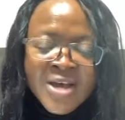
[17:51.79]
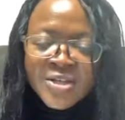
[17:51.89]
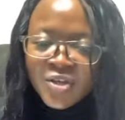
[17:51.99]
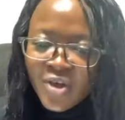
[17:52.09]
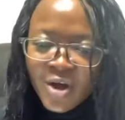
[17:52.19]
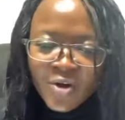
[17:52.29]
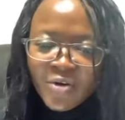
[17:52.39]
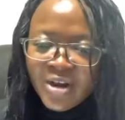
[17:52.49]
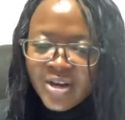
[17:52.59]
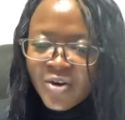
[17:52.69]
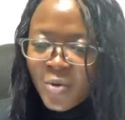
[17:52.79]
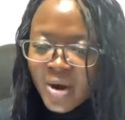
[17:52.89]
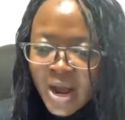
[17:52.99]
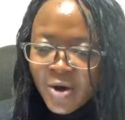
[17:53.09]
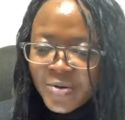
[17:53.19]
So y'all already know
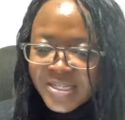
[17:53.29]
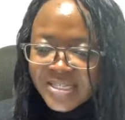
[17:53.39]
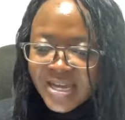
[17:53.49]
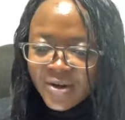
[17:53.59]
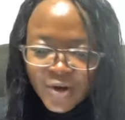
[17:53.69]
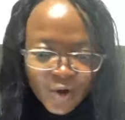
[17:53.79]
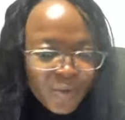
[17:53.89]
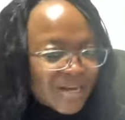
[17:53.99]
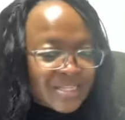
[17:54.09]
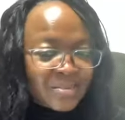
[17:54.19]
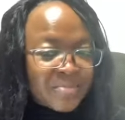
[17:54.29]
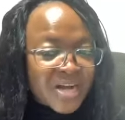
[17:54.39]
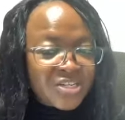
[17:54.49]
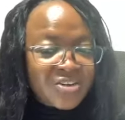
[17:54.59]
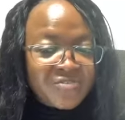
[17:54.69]
what I always tell y'all: when it's a
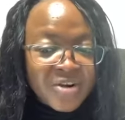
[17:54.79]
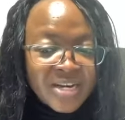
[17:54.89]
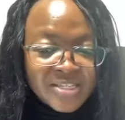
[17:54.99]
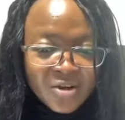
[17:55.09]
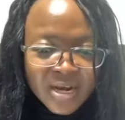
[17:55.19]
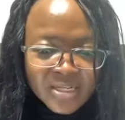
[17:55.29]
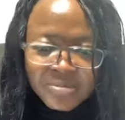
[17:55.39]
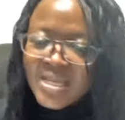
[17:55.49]
partially funded scholarship,